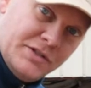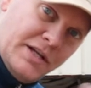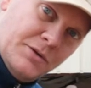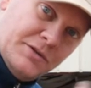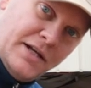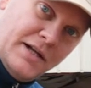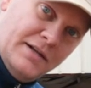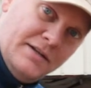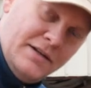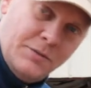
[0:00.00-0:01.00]
just count 10
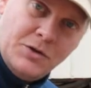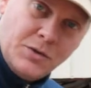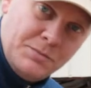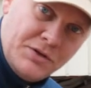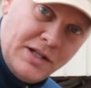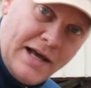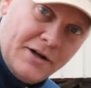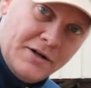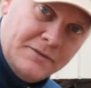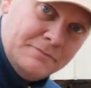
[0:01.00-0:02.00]
and we know where to put the
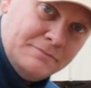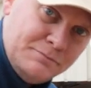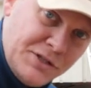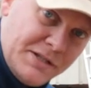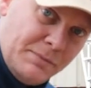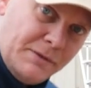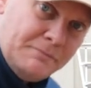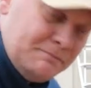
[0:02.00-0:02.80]
ladder. Pretty simple.